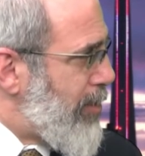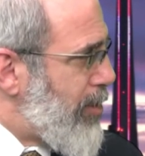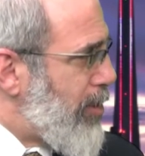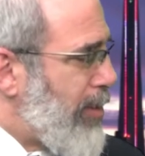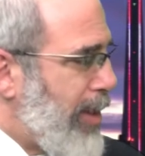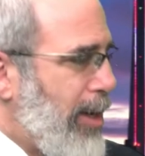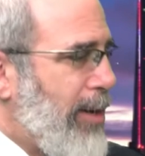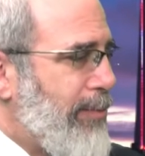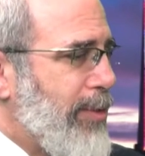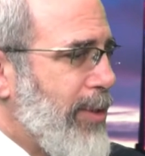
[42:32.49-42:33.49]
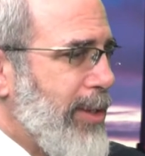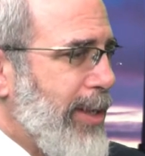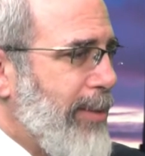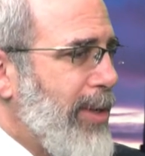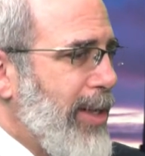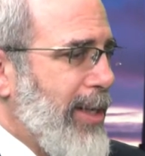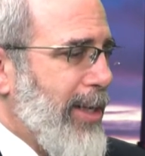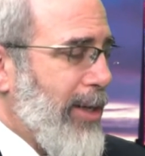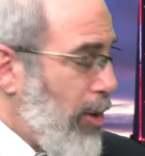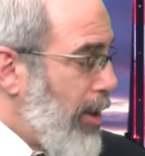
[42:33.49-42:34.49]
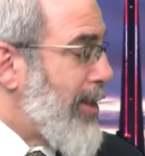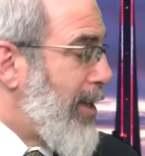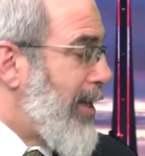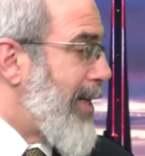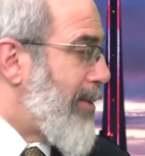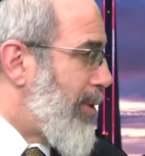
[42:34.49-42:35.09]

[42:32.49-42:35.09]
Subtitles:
so I offer them online